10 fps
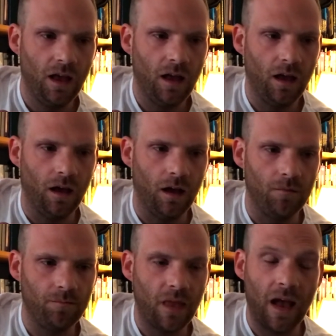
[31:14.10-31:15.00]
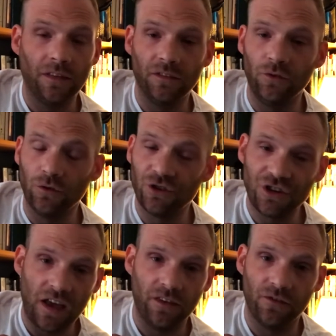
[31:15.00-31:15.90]
And if you could
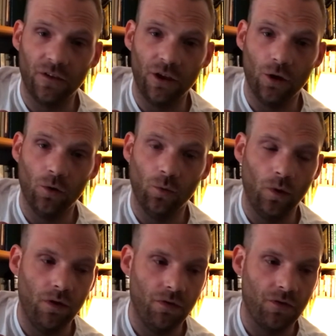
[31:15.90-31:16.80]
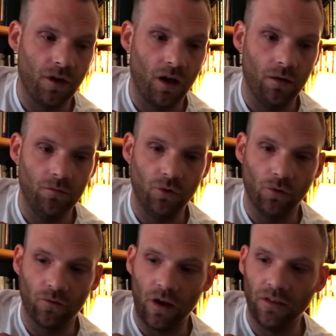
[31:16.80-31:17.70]
share this video with your
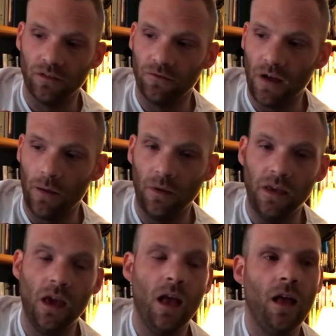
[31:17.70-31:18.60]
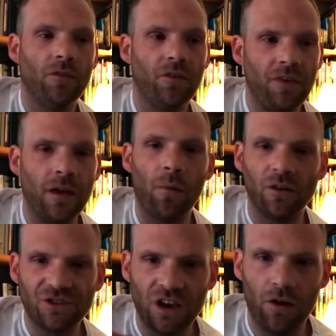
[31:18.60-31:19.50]
friends and family. The thing about
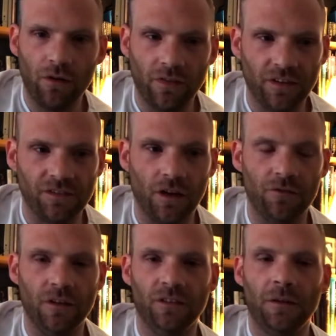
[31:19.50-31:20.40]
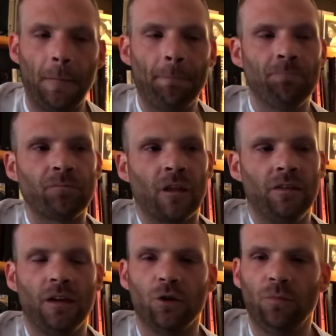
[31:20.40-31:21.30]
sharing this stuff is
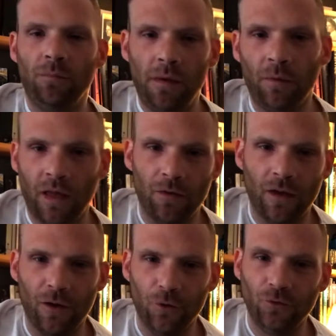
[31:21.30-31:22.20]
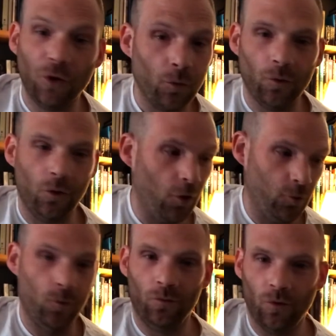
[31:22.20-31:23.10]
there could be people out there who don't know
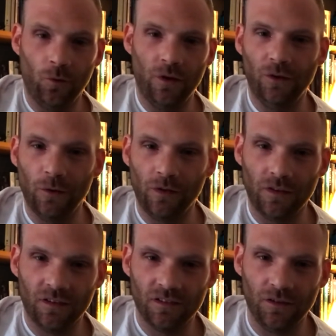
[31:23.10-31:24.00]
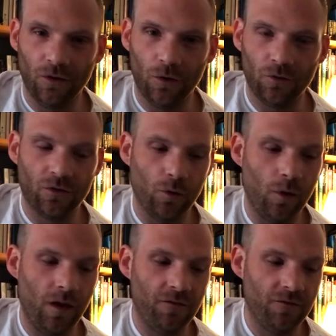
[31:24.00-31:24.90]
that we're doing this, you know. So
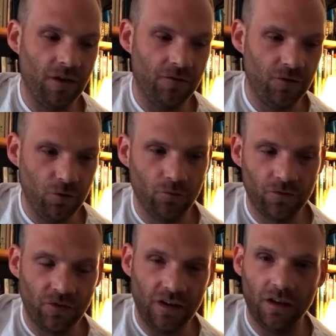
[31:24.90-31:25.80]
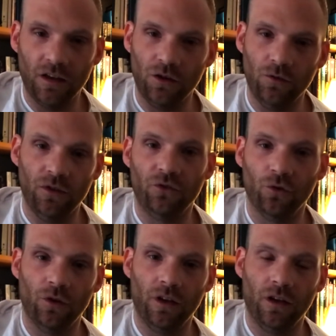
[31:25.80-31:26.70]
if you've seen it and you've
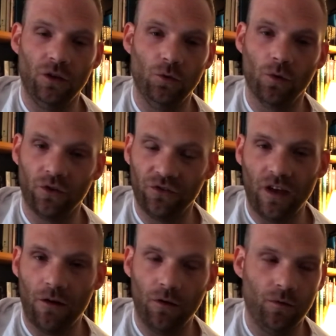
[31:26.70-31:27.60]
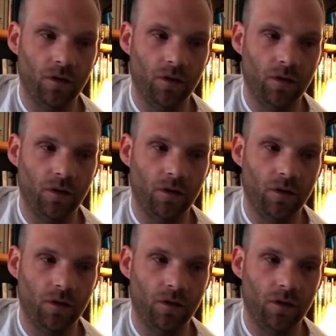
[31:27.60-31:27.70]
enjoyed it and you want to share it,